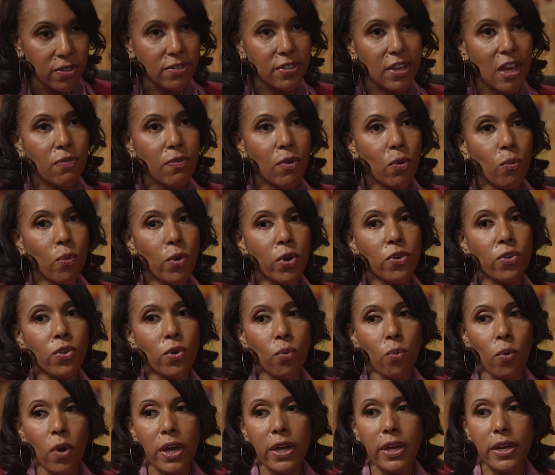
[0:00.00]
safe and what are the
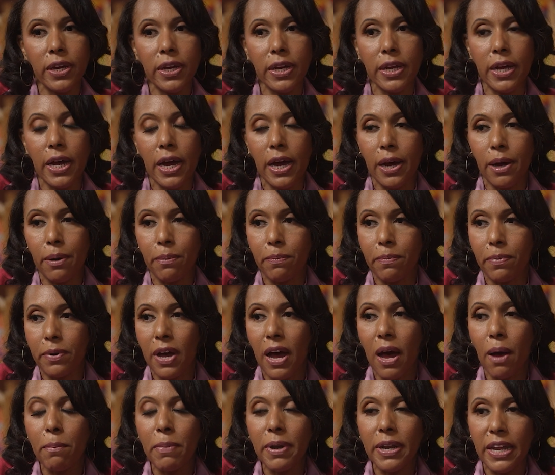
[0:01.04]
right
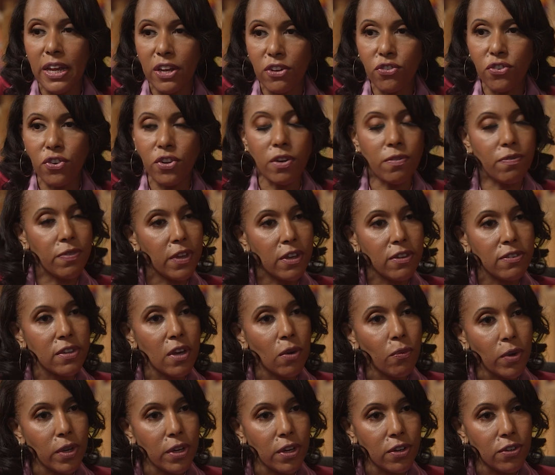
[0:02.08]
combination of things
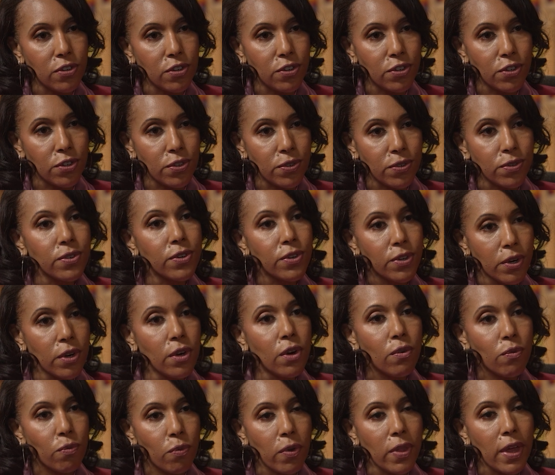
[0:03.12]
that we need to do
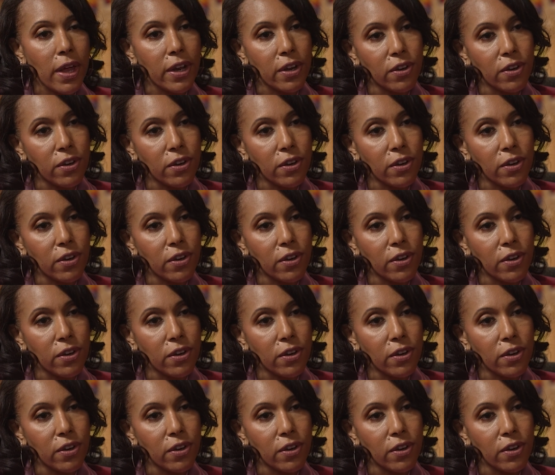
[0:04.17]
for that